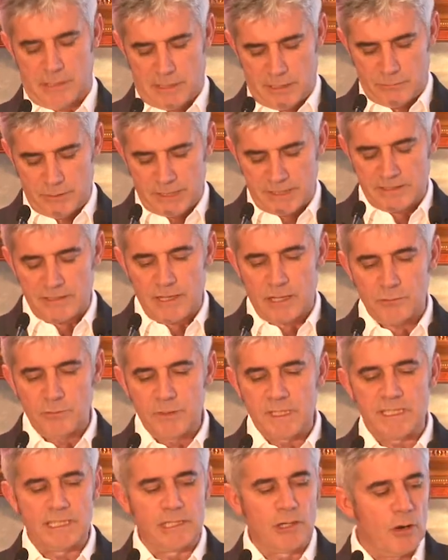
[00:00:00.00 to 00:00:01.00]
I will start
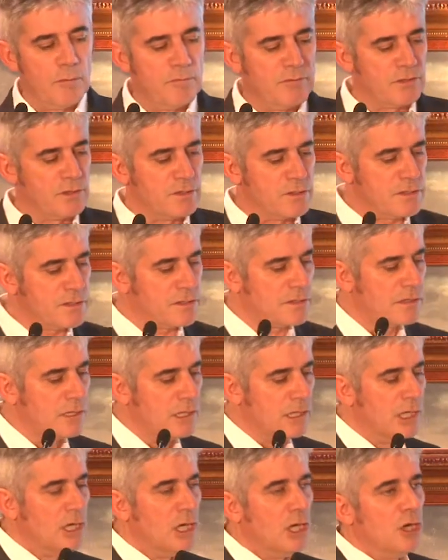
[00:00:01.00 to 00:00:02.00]
with the obvious,